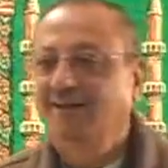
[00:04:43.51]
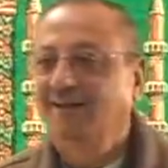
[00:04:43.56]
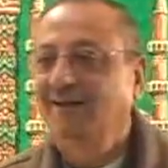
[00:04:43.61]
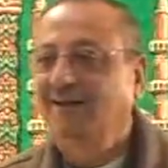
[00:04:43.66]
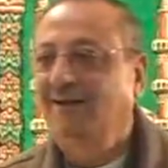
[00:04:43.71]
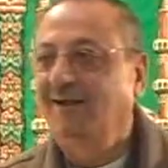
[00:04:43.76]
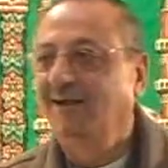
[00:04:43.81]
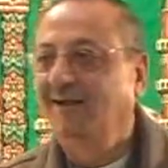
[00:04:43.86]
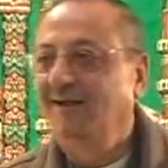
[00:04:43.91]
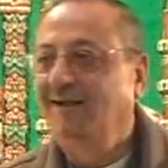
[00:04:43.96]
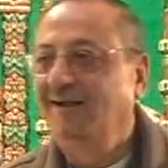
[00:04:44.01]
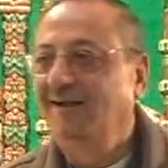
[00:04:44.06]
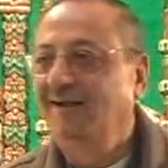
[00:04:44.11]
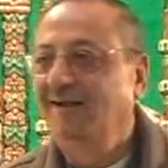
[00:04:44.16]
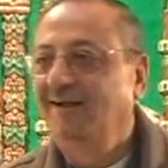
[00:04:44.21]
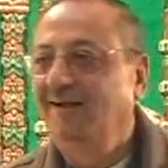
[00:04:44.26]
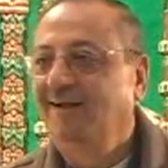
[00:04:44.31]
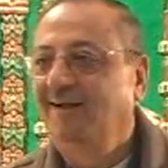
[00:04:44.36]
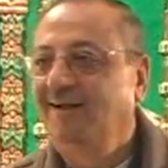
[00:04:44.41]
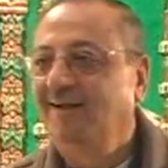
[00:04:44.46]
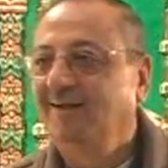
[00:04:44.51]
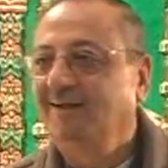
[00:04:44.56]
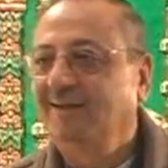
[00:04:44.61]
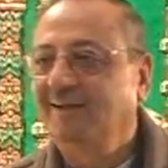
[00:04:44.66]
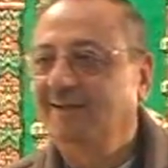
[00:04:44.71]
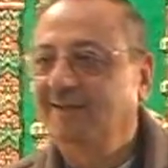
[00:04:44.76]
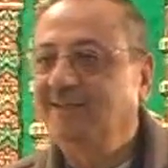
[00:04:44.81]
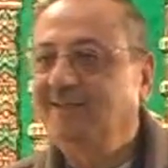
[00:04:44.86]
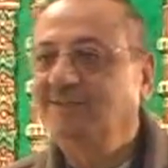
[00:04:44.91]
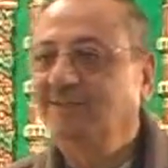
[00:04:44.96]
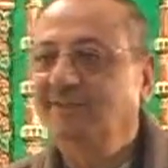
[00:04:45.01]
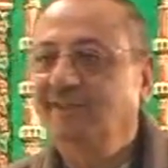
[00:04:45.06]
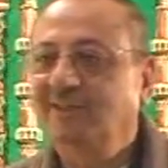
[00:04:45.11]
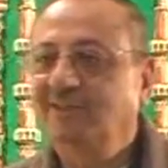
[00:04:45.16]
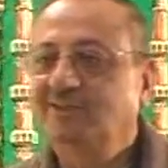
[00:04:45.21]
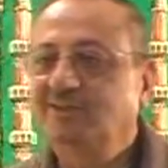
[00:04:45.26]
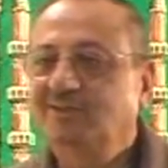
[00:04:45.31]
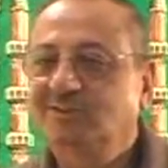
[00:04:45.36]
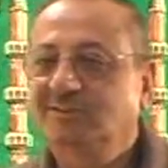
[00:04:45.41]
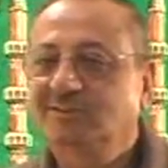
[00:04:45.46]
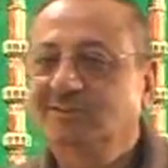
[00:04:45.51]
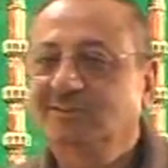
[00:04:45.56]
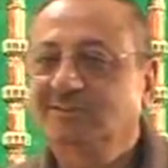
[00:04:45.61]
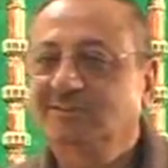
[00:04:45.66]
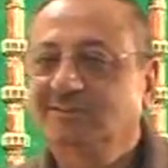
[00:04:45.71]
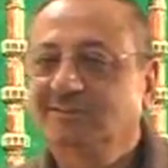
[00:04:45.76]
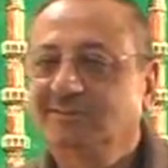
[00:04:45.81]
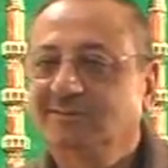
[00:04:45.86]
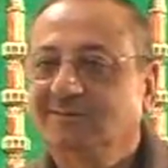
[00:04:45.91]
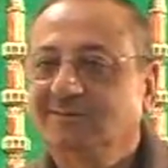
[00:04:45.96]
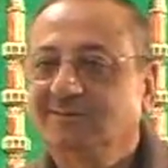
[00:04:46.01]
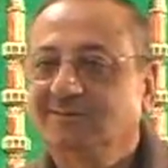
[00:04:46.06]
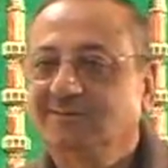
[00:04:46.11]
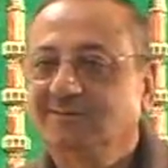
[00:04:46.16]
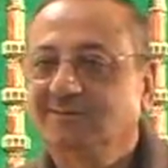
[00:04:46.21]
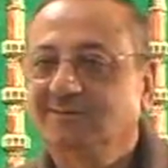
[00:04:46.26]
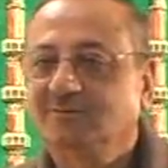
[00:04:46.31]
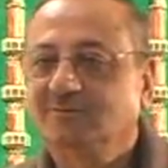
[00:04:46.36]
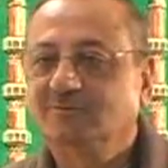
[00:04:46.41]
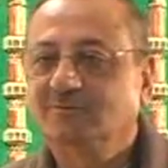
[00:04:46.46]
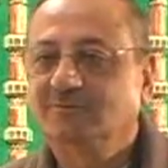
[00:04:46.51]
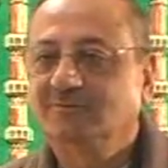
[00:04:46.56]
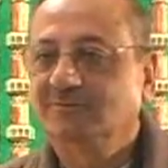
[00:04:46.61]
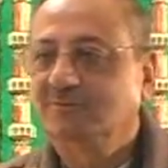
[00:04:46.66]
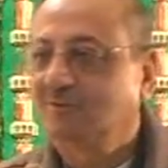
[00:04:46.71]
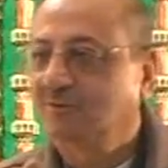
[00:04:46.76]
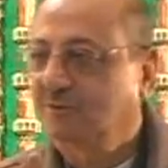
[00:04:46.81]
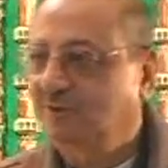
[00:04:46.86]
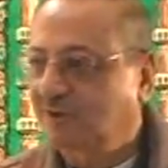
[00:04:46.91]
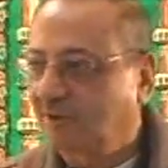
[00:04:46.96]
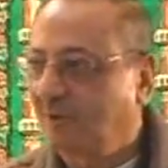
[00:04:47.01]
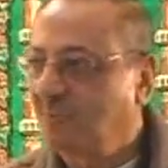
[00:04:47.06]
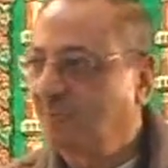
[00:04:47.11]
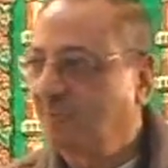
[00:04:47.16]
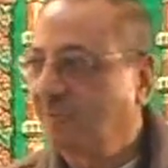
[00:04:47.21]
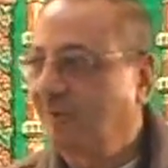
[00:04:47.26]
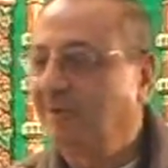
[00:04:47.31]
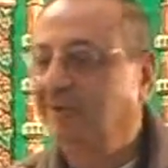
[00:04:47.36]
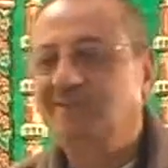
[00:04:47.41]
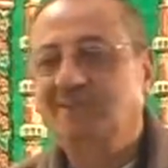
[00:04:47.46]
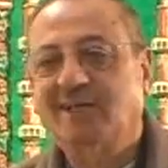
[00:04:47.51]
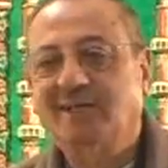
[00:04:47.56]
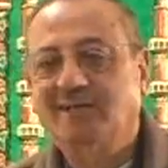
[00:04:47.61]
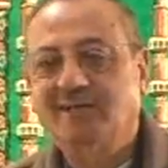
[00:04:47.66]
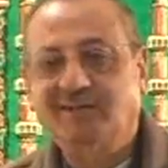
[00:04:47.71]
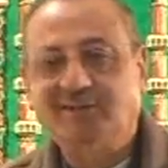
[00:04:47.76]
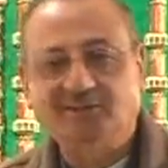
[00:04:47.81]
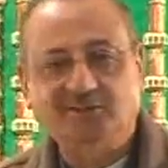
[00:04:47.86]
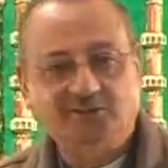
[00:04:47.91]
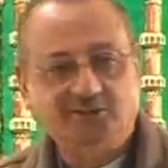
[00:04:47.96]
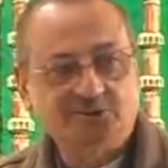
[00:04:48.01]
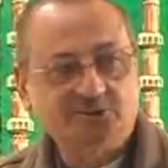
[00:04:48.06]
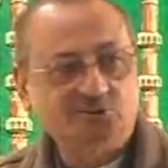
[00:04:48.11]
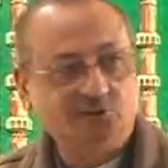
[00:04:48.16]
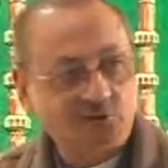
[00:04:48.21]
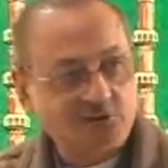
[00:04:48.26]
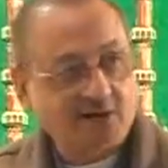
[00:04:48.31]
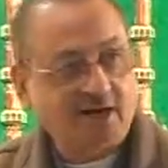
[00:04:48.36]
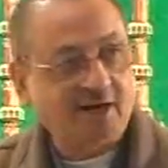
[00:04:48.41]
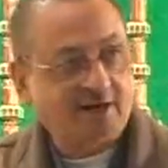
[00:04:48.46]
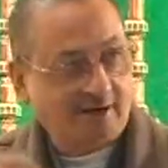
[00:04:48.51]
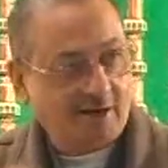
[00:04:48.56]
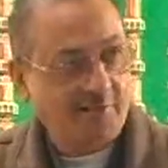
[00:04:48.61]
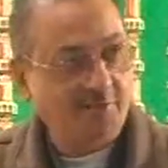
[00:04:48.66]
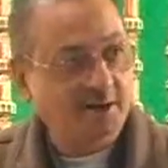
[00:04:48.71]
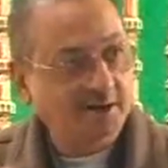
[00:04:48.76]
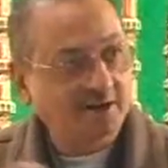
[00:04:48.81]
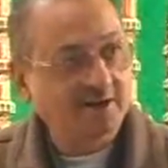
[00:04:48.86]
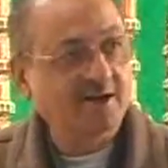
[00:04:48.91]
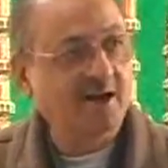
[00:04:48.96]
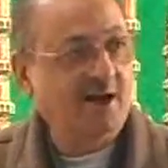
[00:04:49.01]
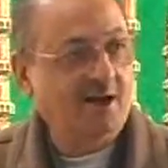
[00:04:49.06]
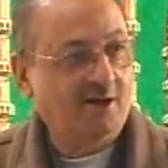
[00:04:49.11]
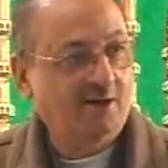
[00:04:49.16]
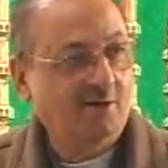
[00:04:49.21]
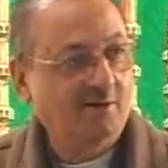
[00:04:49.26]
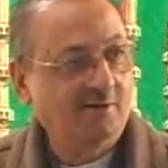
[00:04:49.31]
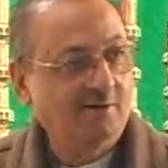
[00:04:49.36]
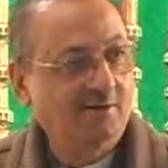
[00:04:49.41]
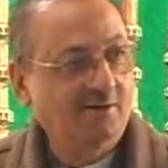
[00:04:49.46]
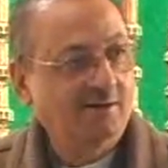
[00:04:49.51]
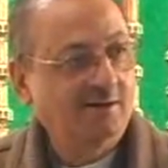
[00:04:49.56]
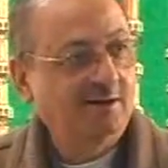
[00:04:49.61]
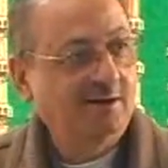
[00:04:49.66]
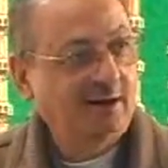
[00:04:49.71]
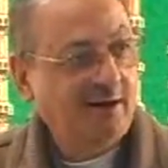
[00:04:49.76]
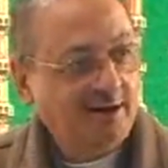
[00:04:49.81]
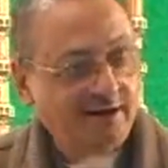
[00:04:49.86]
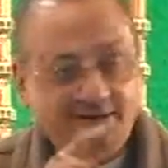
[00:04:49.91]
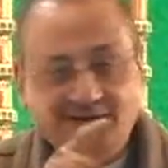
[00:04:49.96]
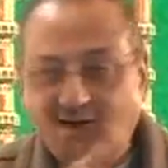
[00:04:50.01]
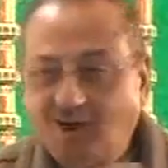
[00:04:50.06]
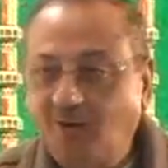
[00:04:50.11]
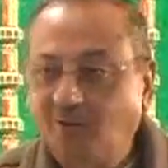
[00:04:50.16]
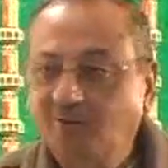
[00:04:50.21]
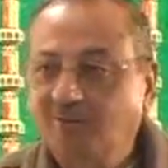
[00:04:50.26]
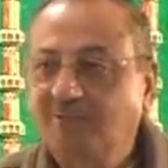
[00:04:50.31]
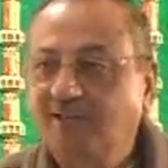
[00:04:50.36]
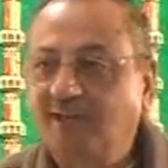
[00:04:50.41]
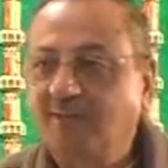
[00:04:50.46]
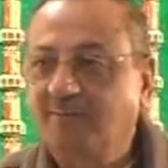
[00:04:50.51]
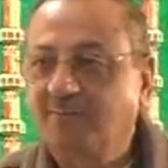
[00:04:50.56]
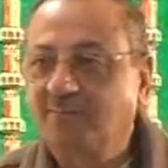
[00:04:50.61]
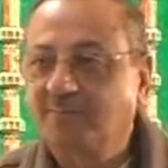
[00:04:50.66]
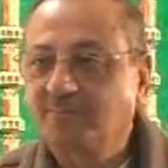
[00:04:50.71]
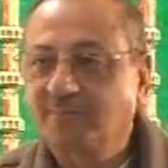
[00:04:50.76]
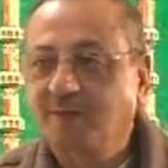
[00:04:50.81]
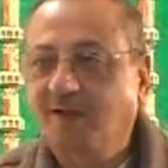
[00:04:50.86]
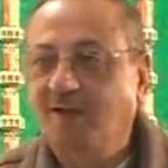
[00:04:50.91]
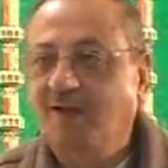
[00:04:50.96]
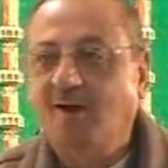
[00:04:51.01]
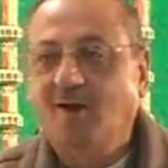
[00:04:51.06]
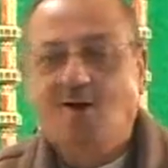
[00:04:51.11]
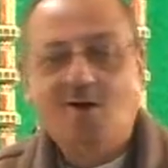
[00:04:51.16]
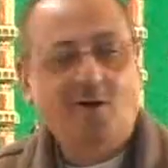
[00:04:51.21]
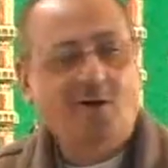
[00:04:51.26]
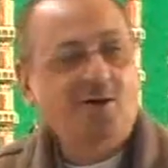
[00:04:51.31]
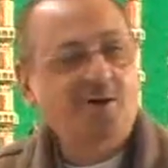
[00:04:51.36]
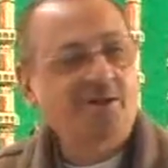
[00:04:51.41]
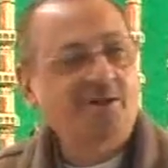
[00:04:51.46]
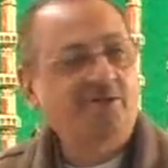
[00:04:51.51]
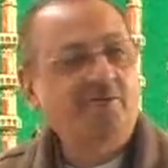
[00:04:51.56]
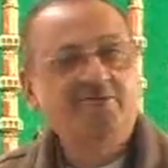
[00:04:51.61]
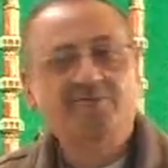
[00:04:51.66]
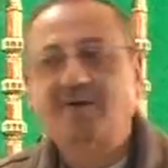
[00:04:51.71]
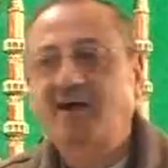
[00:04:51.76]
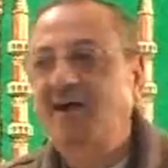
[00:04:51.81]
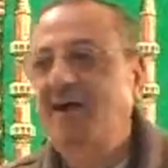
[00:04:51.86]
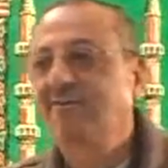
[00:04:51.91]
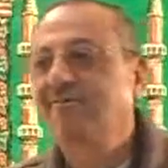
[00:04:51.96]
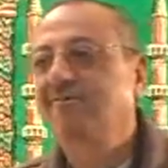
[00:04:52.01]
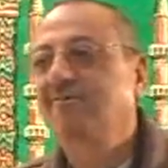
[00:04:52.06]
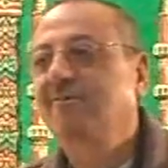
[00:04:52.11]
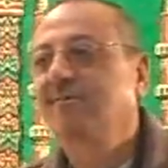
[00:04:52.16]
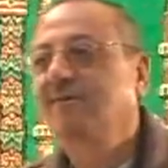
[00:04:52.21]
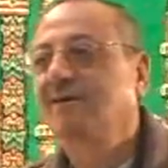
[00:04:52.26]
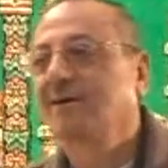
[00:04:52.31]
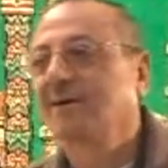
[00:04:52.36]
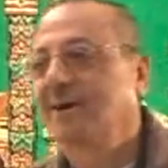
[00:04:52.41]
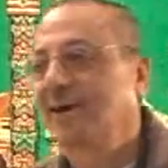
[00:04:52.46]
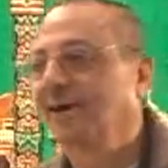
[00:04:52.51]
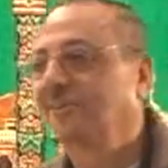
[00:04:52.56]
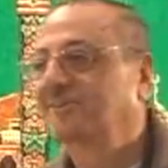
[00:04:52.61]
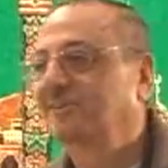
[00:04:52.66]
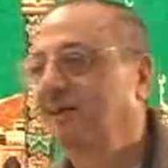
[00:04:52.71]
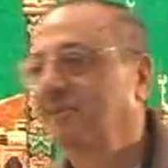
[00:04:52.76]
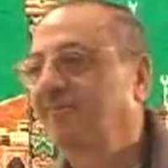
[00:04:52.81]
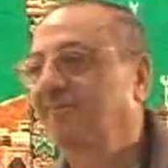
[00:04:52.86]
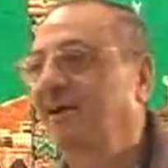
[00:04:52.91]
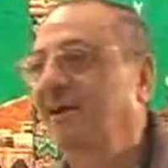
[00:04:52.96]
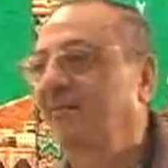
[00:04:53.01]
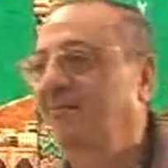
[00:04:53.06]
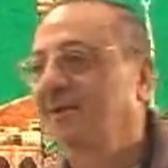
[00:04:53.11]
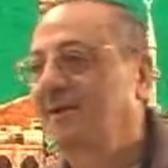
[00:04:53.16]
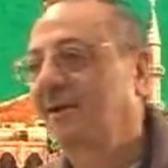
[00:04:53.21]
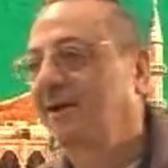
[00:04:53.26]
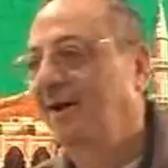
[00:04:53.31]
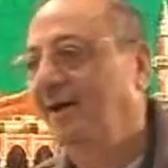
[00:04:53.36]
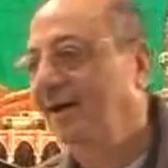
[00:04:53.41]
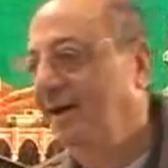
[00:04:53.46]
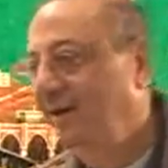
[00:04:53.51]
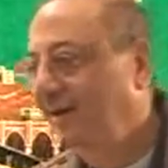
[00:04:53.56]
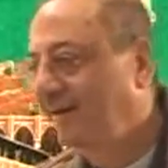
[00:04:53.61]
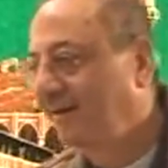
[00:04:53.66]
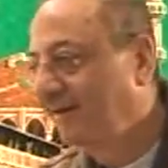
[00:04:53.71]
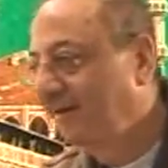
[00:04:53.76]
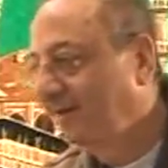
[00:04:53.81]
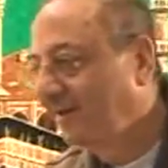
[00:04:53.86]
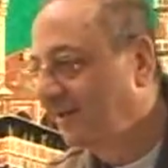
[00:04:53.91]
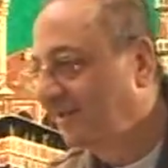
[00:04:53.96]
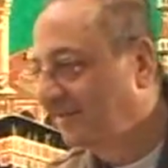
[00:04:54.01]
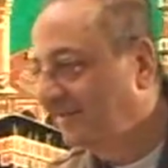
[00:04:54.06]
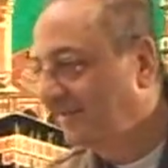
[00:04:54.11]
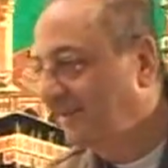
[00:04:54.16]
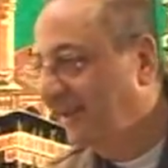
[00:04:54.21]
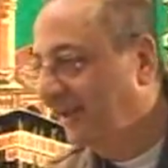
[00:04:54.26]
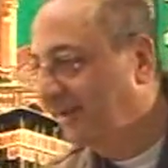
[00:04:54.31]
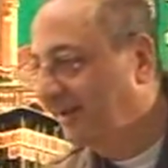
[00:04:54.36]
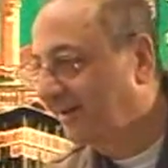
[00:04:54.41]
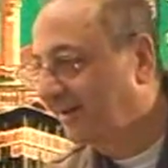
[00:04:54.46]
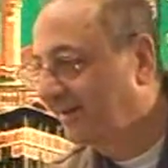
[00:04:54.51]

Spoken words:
That in these simple sentences which are coming now, and count them, all the 5 kinds of khabar are there.